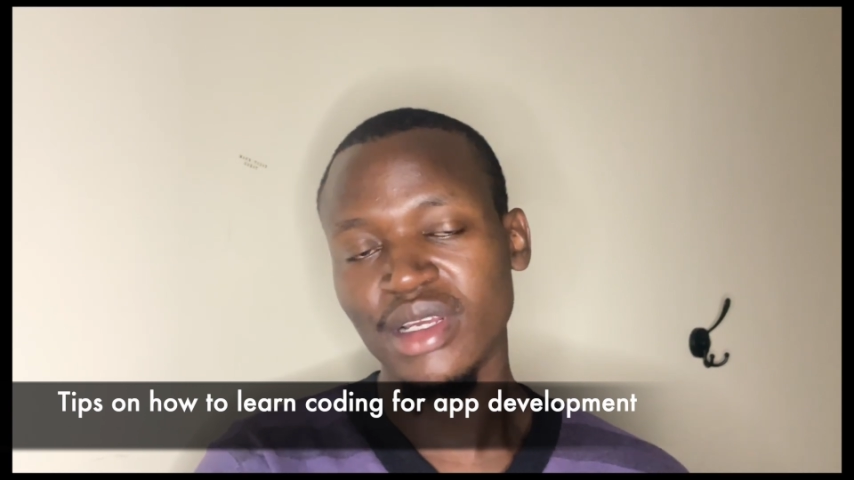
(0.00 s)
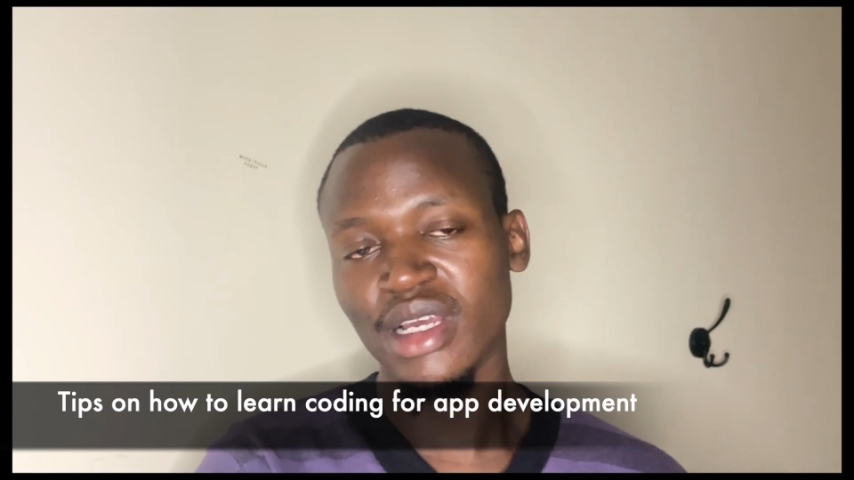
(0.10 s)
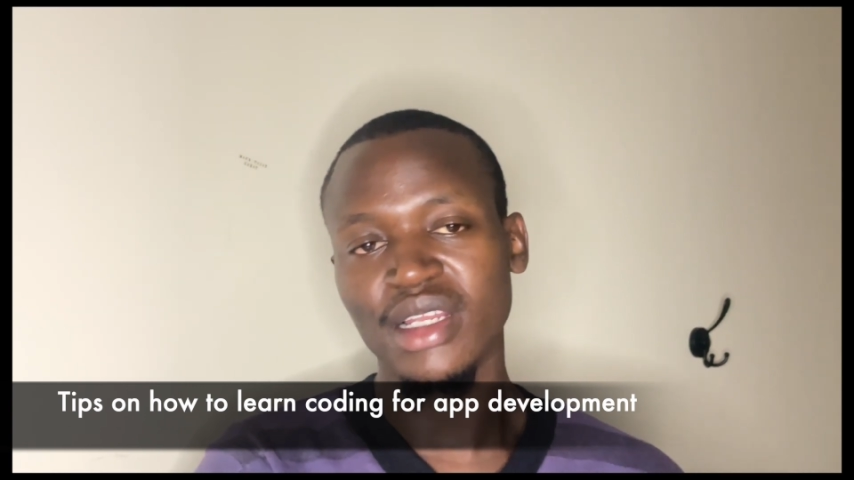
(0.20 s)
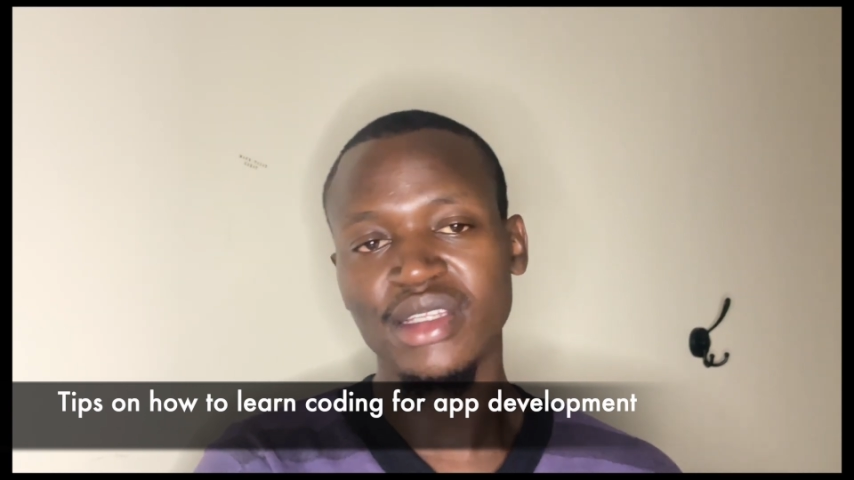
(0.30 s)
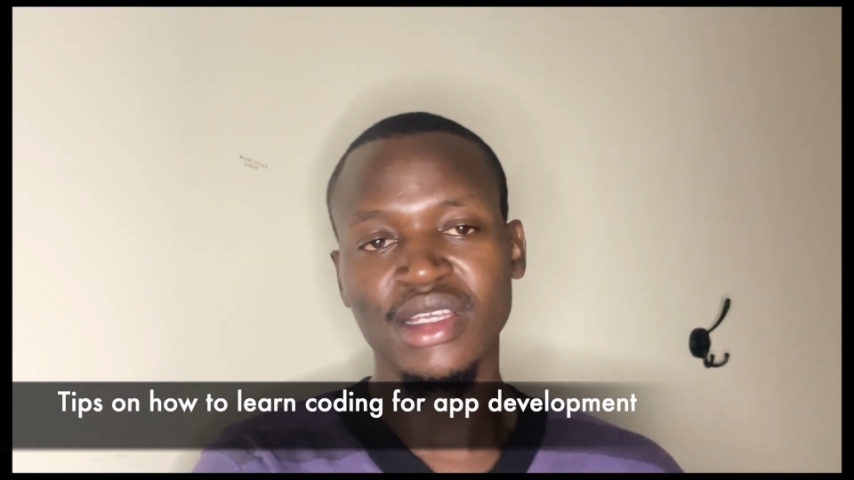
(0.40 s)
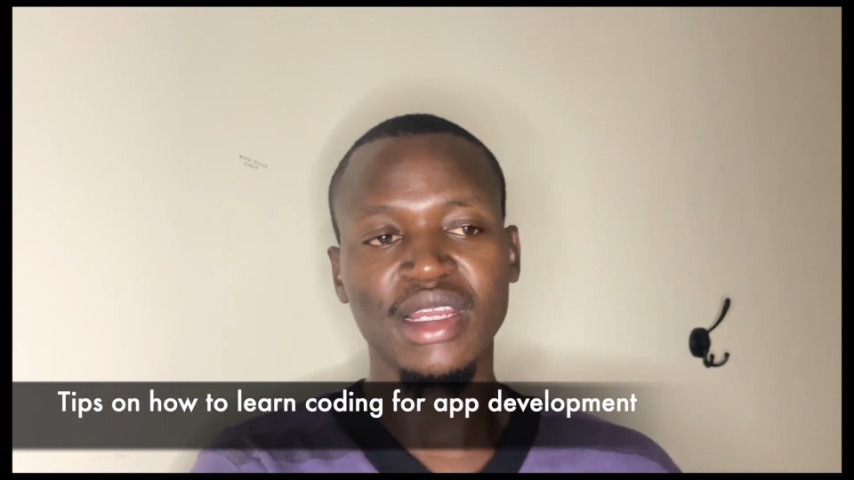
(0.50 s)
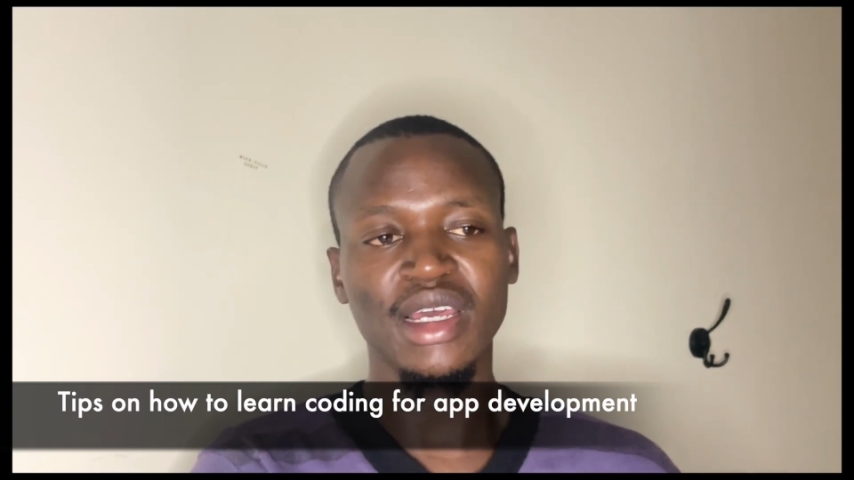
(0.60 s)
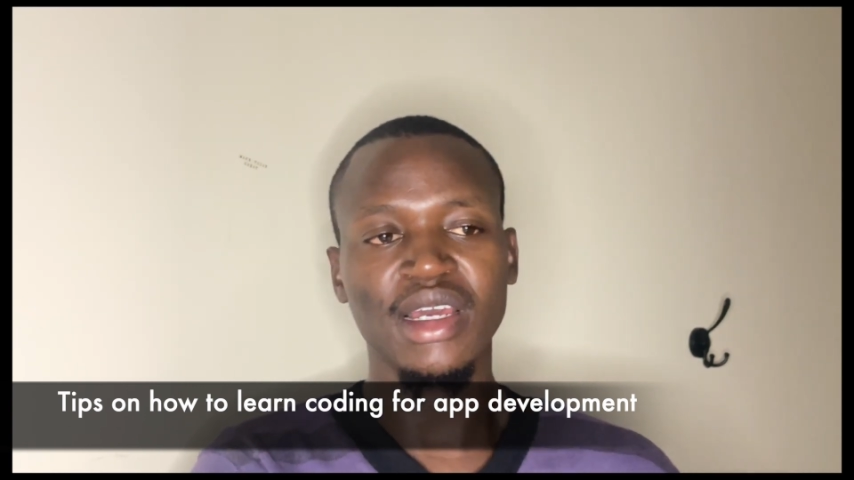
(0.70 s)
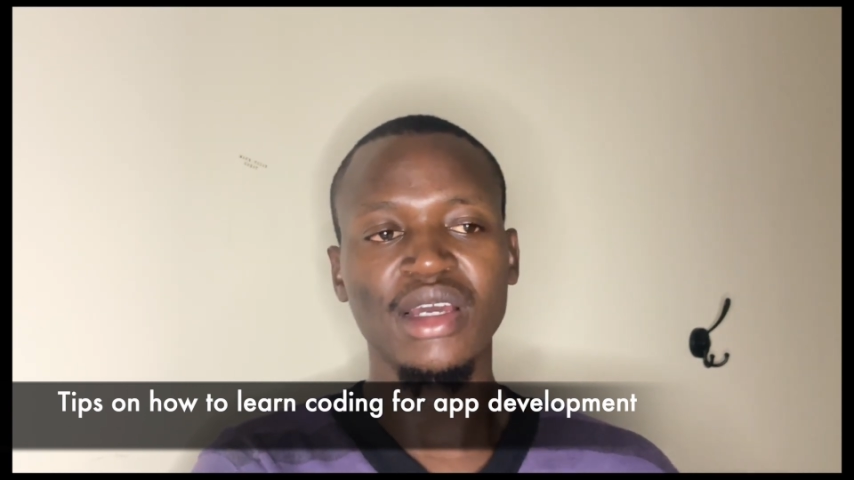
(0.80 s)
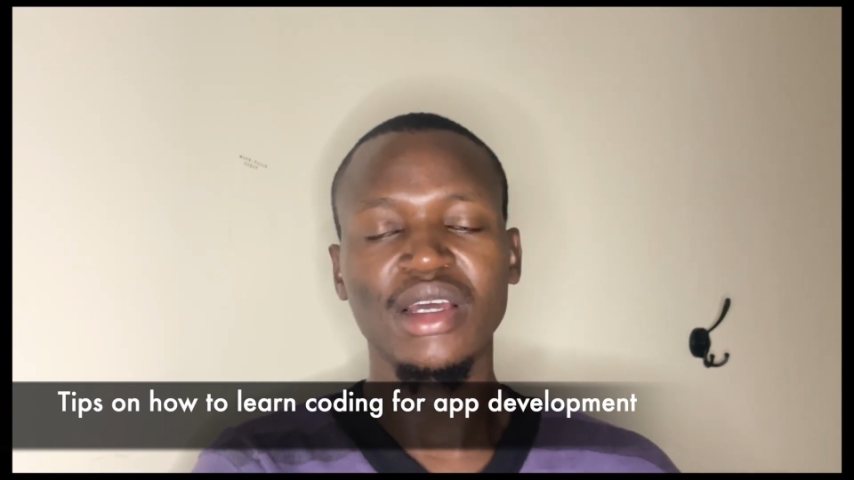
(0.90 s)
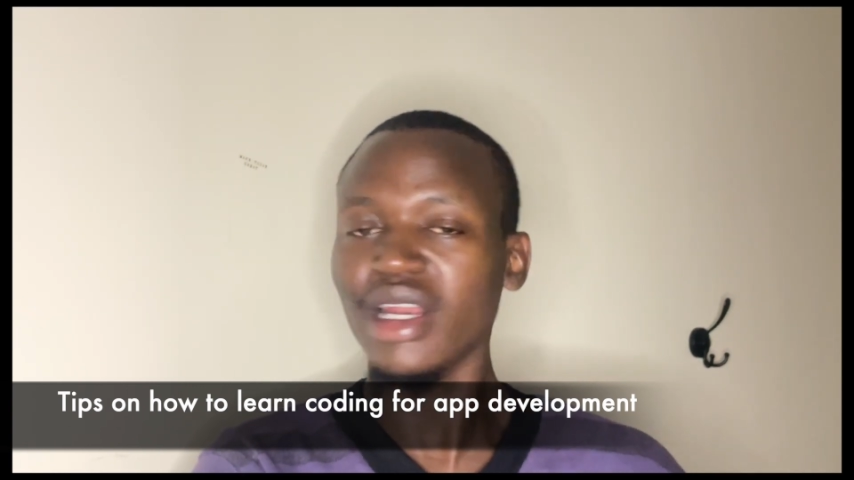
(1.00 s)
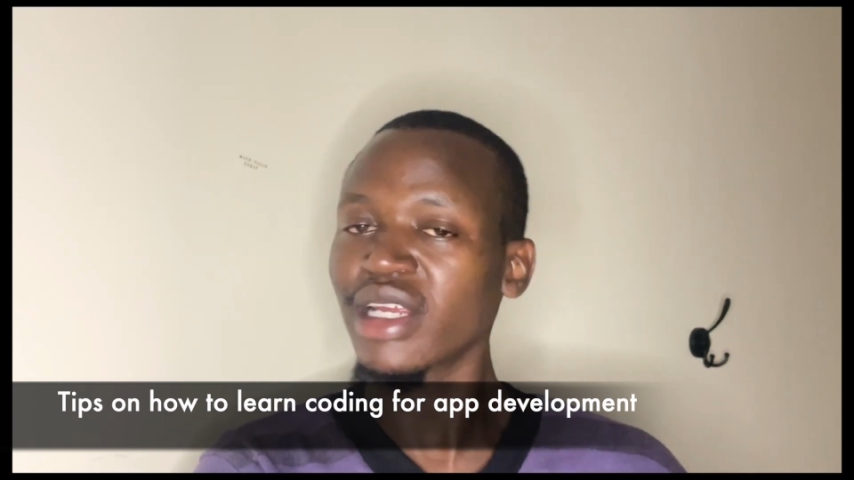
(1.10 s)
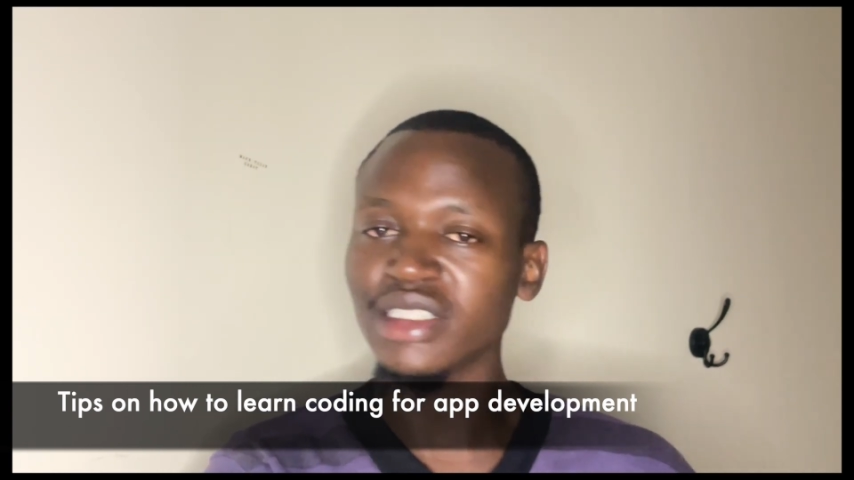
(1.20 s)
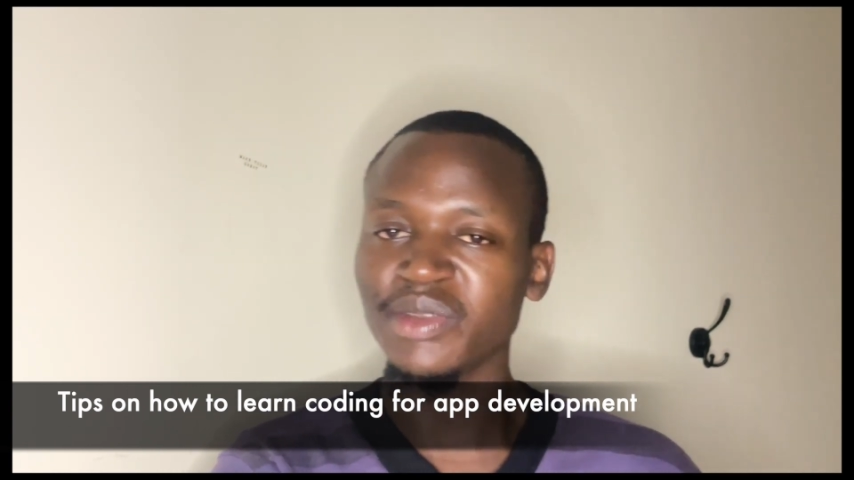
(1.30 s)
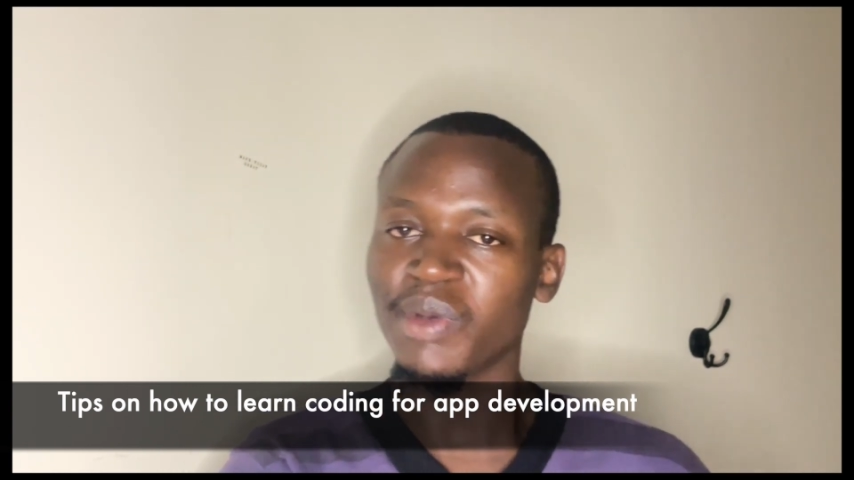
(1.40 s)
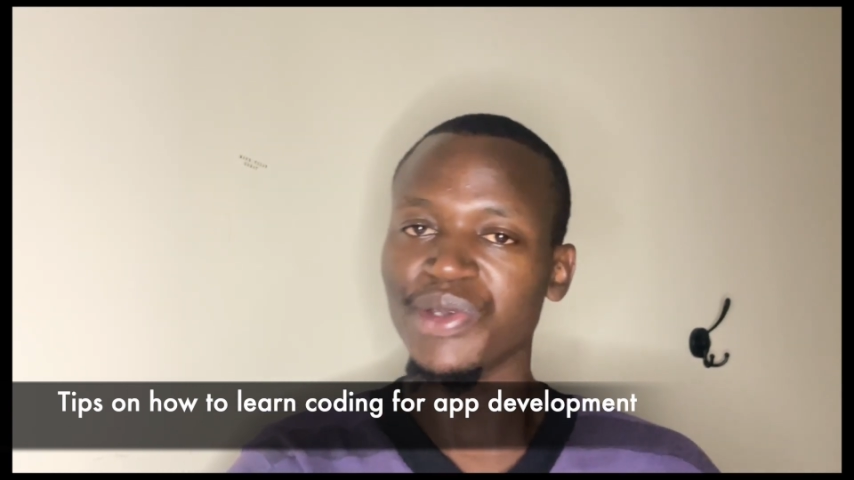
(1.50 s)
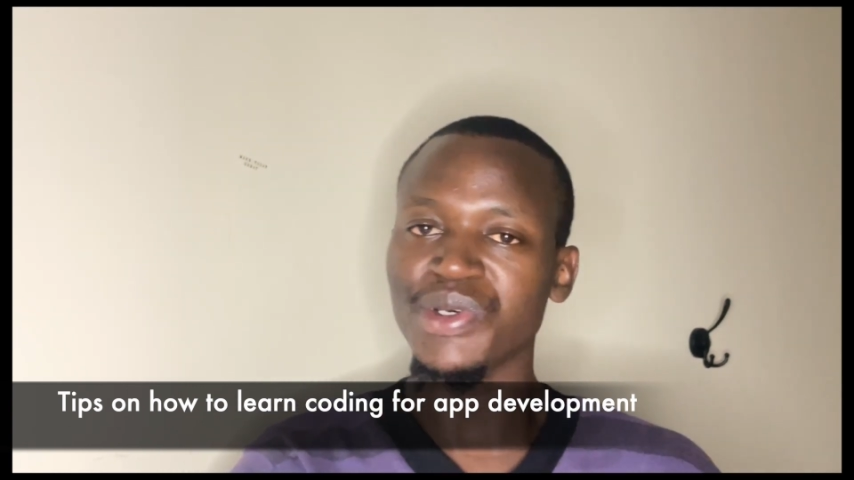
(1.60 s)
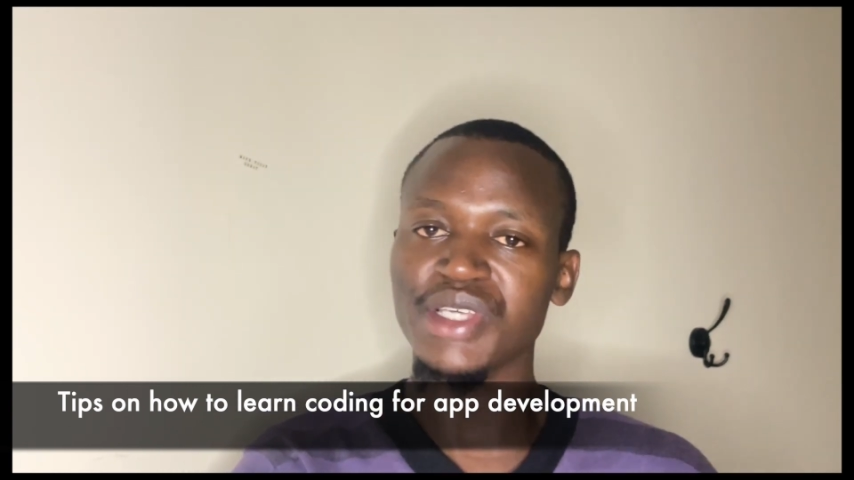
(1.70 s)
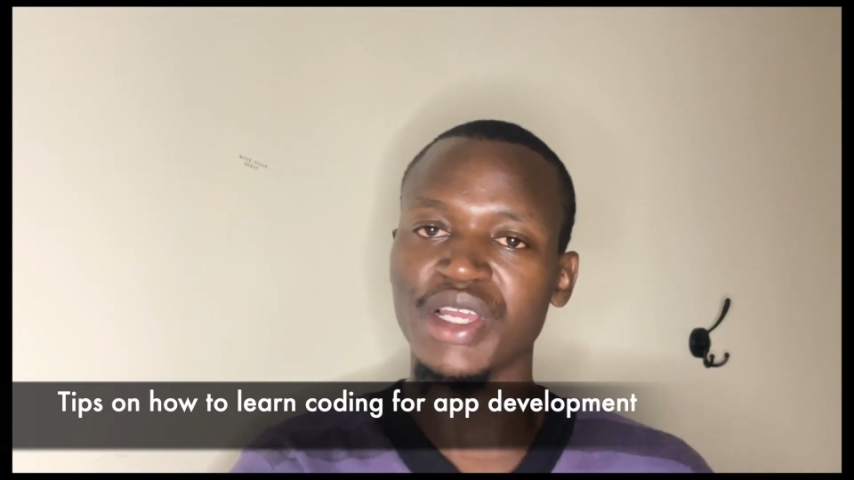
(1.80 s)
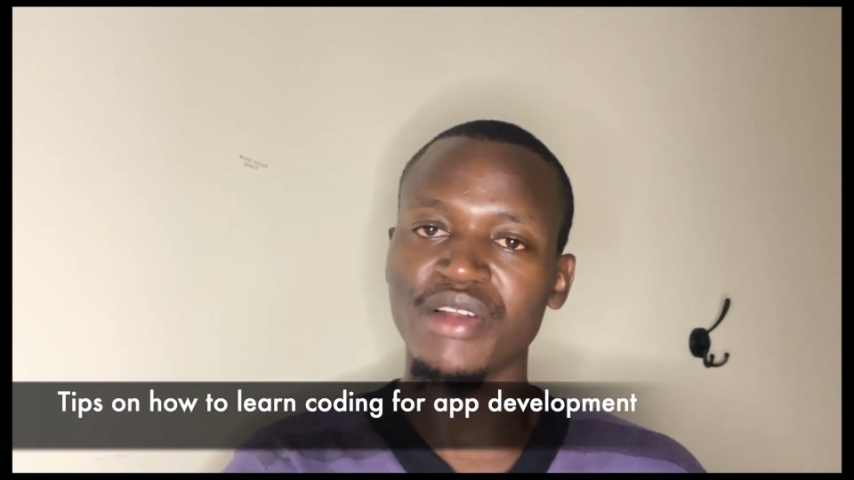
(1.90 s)
and then write it by
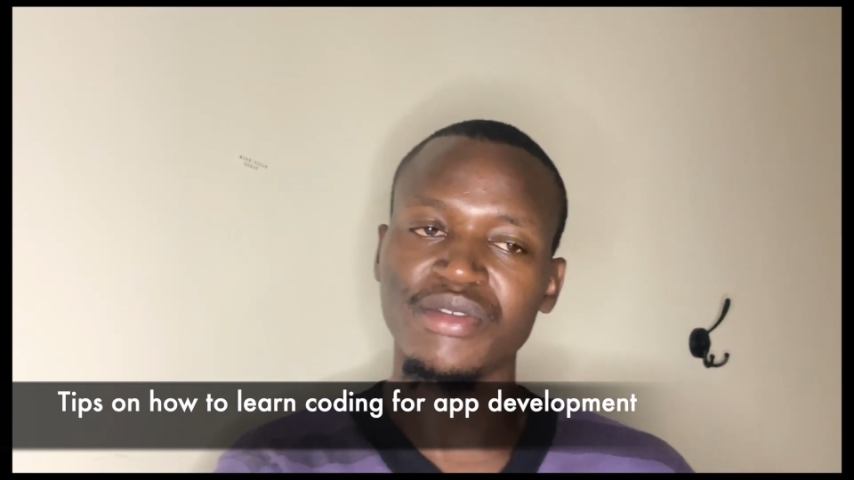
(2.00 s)
yourself.